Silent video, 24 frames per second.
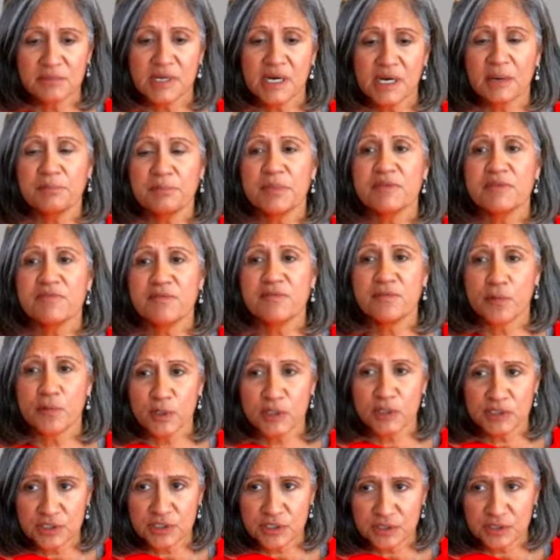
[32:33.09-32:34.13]
not be
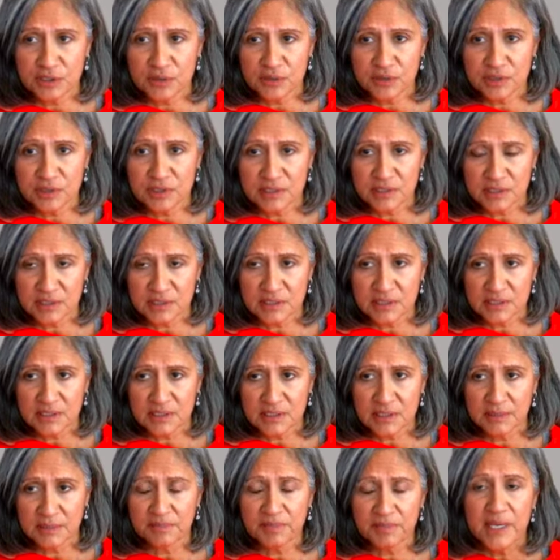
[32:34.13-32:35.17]
forced to use the
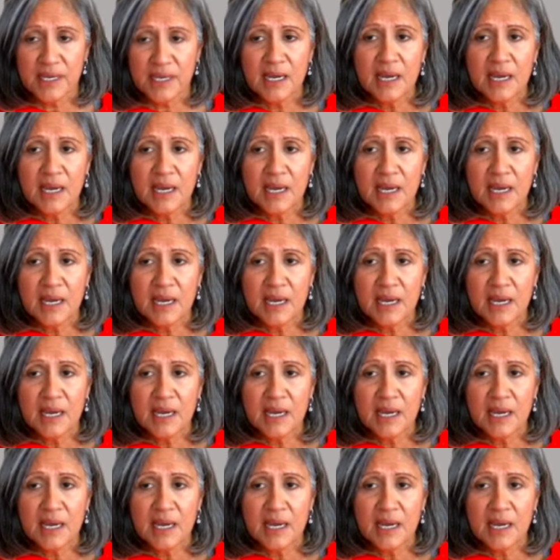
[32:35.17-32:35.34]
system.